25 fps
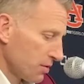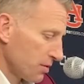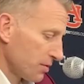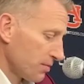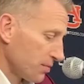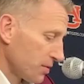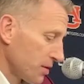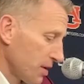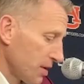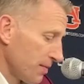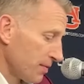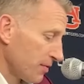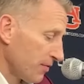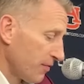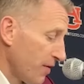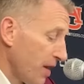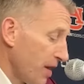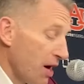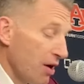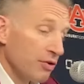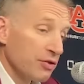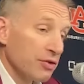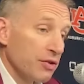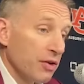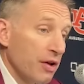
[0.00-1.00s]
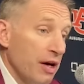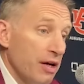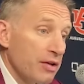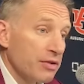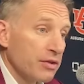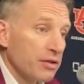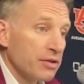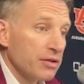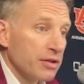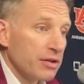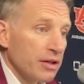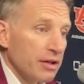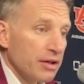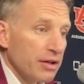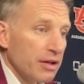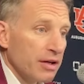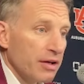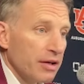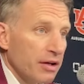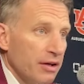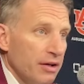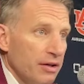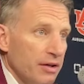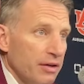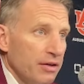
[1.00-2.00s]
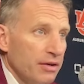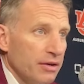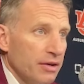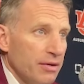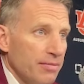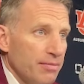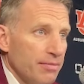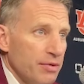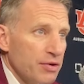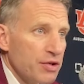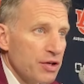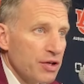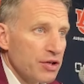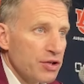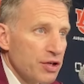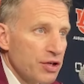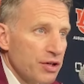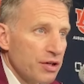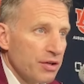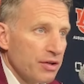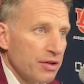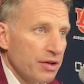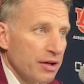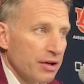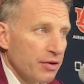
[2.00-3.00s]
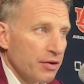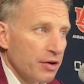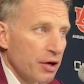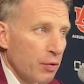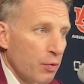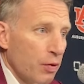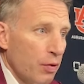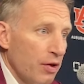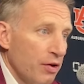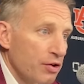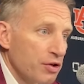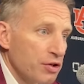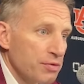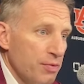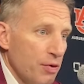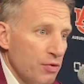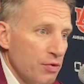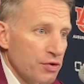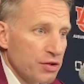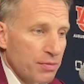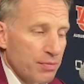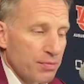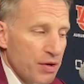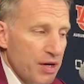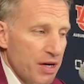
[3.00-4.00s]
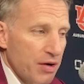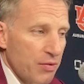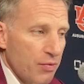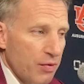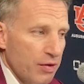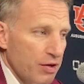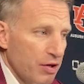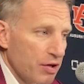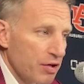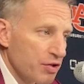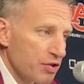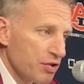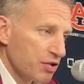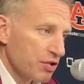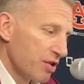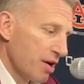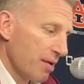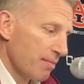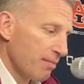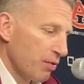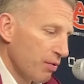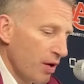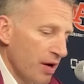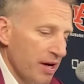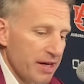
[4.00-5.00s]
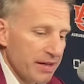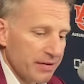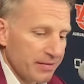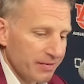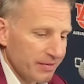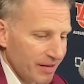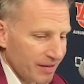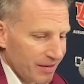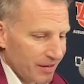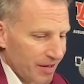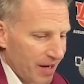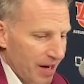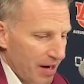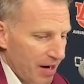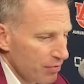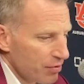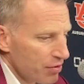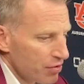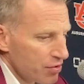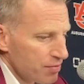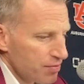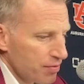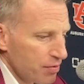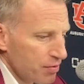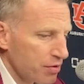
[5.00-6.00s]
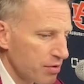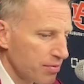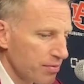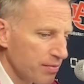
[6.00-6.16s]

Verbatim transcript: sometimes fouls less because they, they, they're in position and they're, they're where they're supposed to be. And when you're a step late and you're not where you're supposed